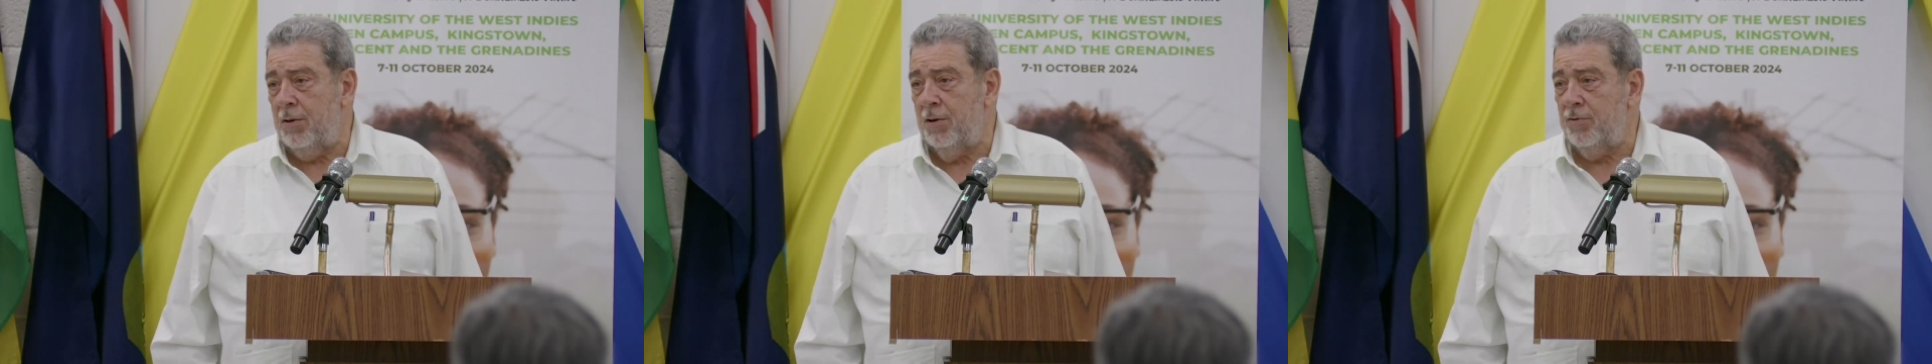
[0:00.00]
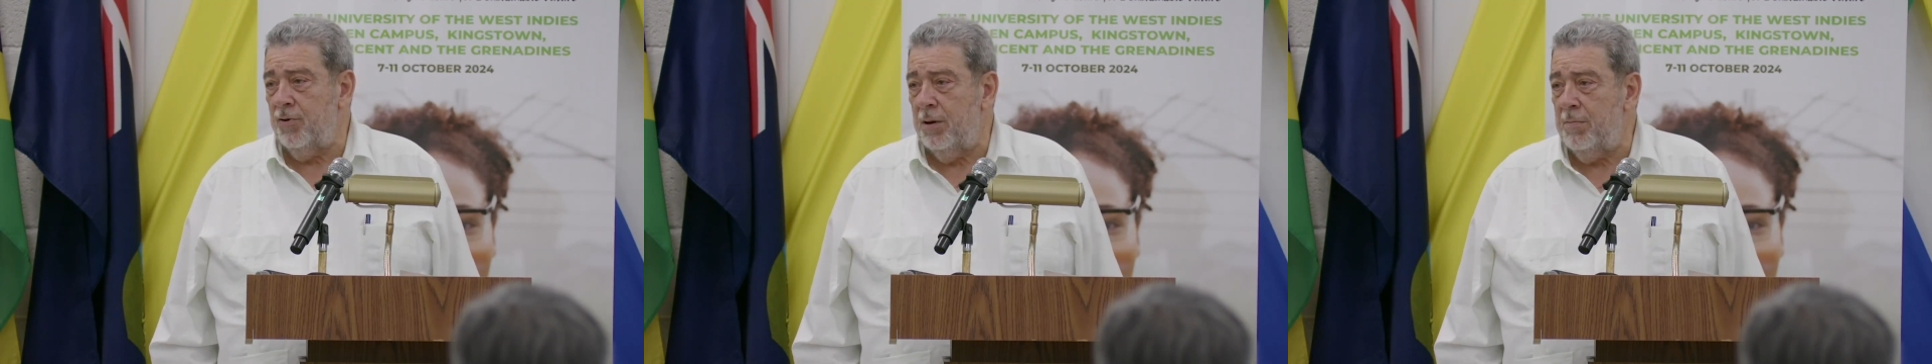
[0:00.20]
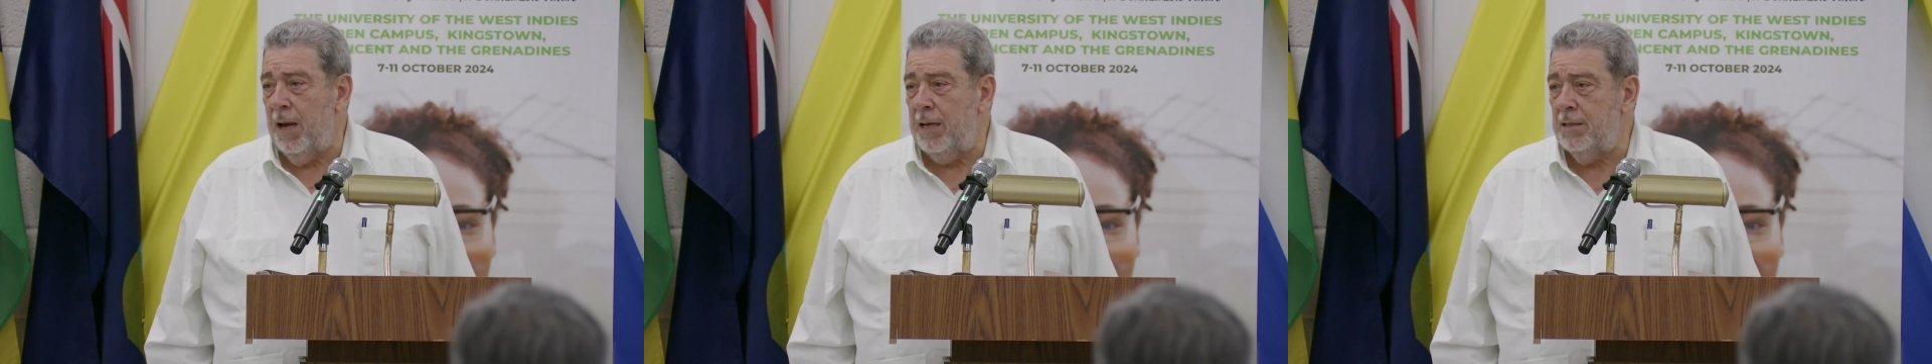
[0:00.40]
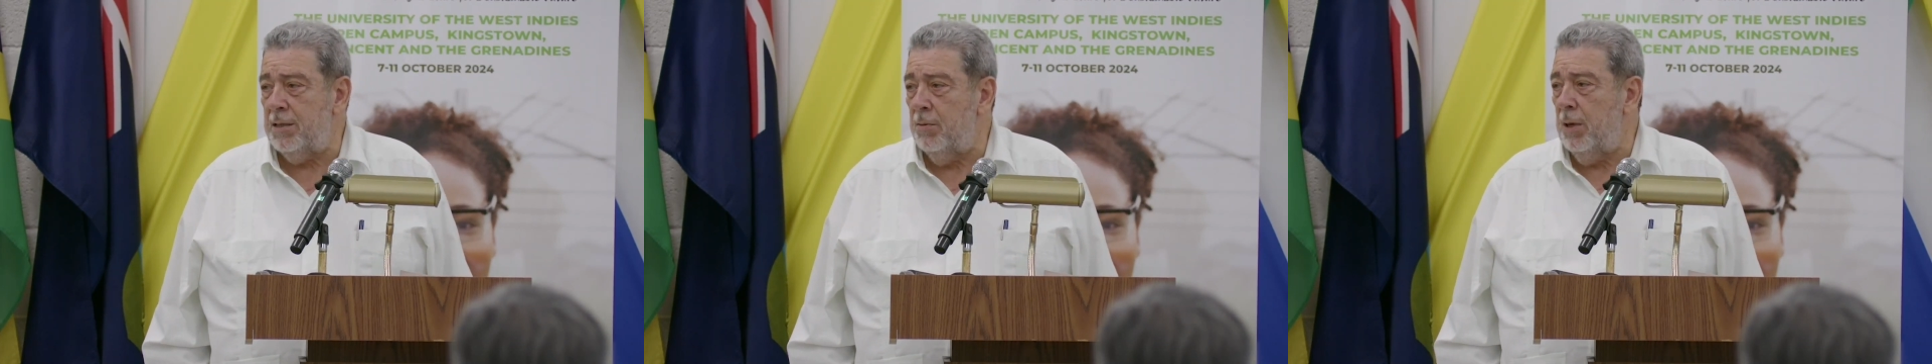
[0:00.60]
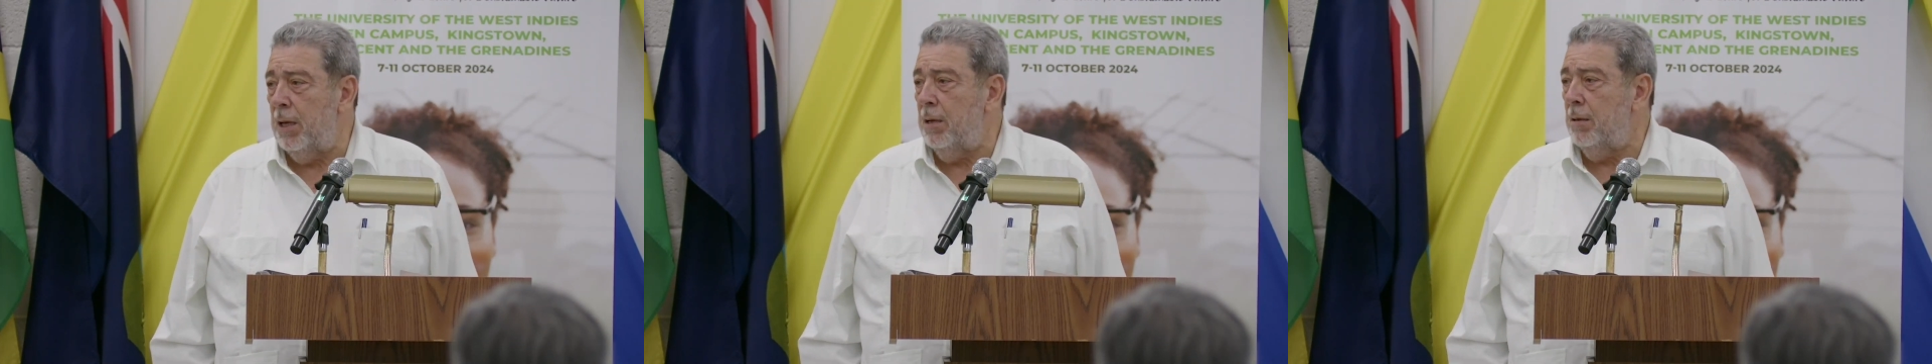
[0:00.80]
which is
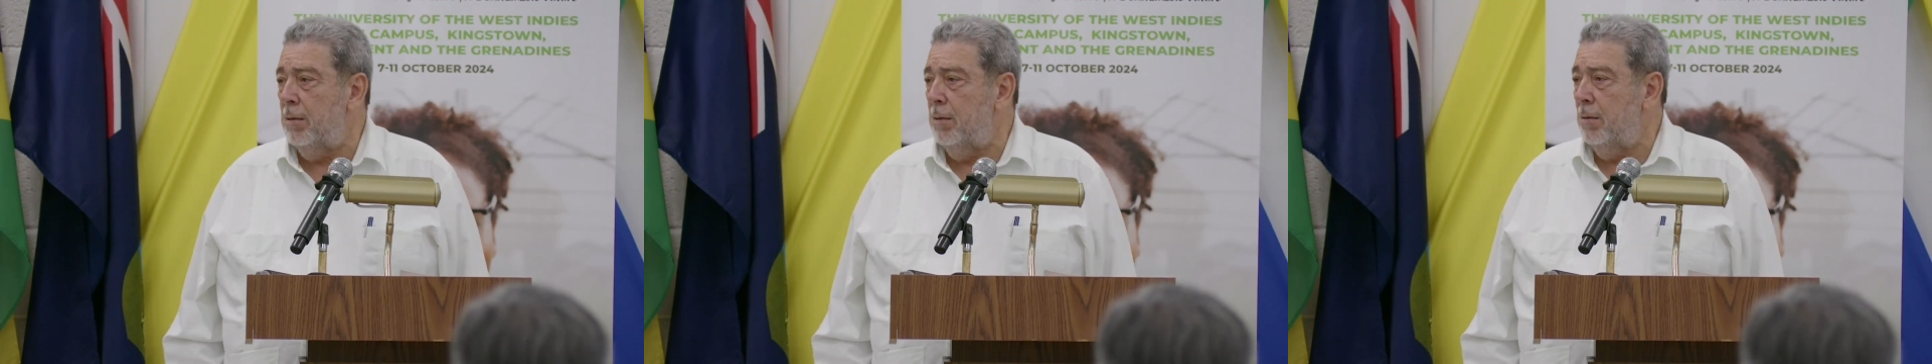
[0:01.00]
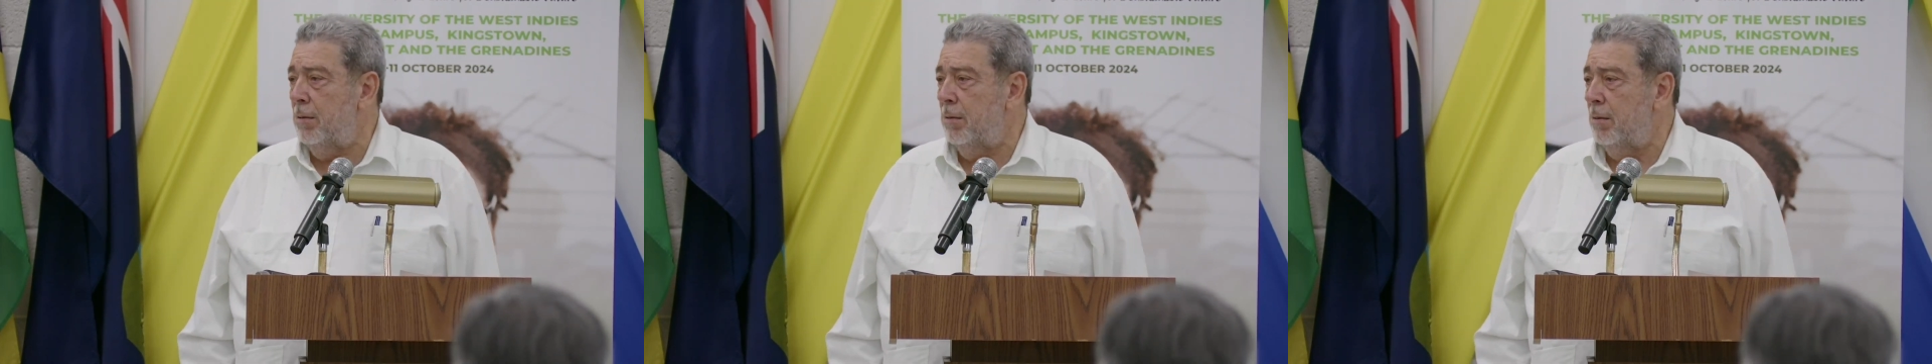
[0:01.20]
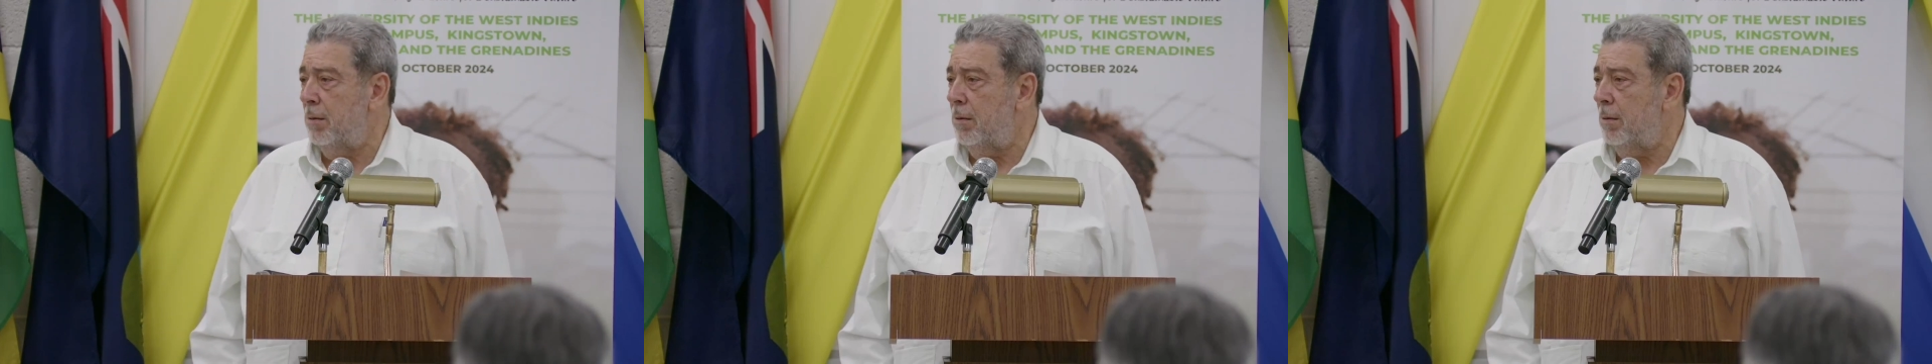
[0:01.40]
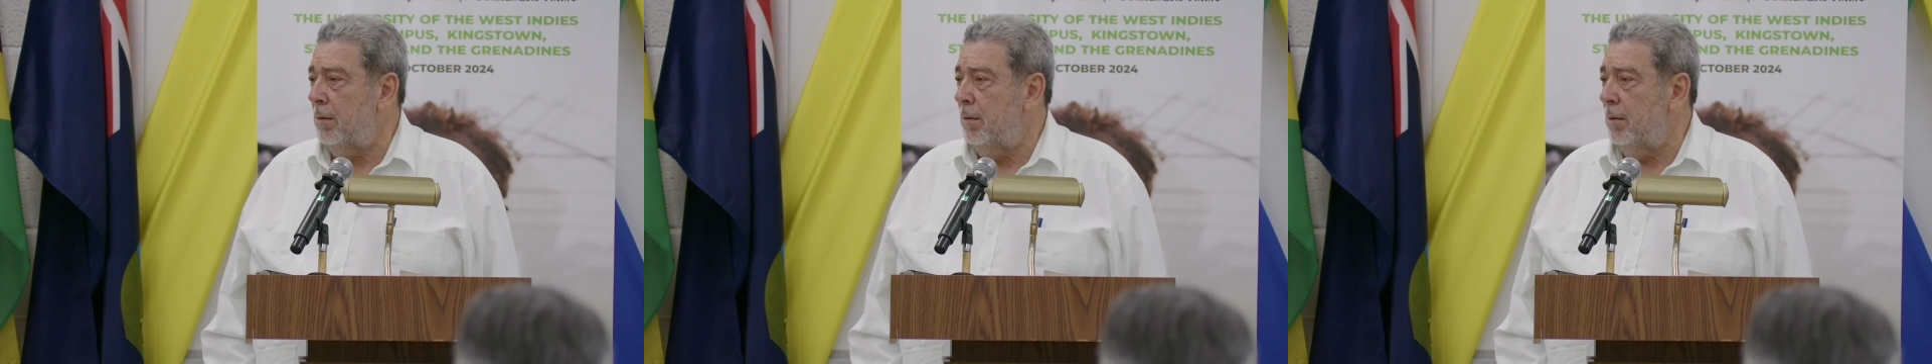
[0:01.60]
100 miles away.